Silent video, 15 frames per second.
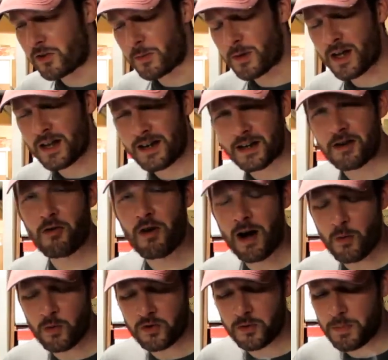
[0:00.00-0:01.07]
Some of that
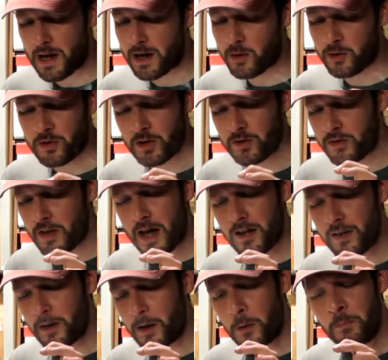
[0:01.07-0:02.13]
Nicaraguan tobacco does that,
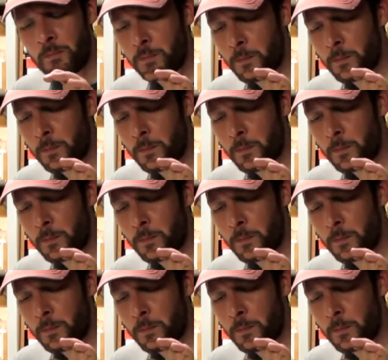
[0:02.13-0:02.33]
you know?